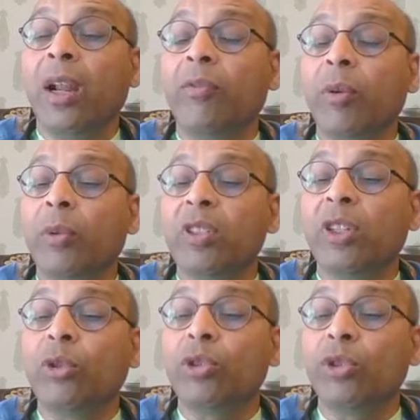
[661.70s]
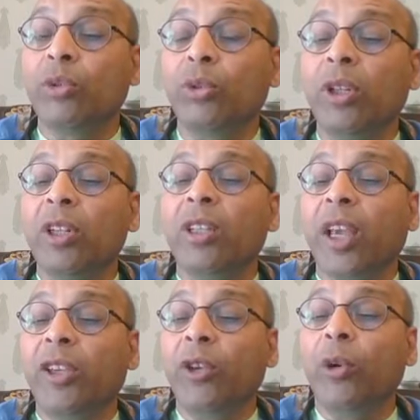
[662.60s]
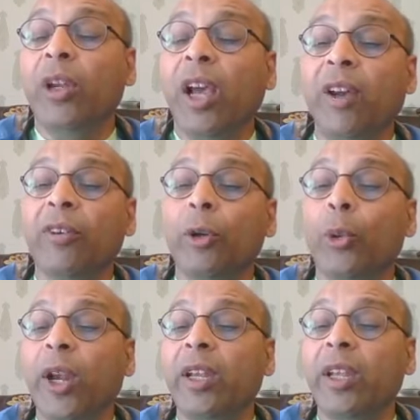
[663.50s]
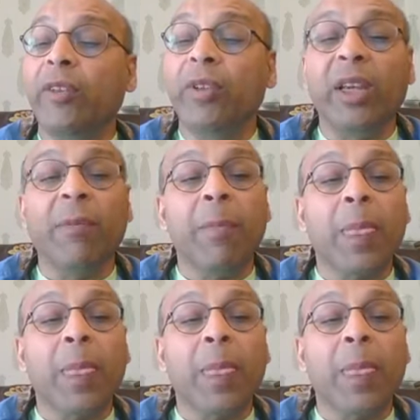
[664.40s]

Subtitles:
and we will see you soon. Thank you and have a great evening.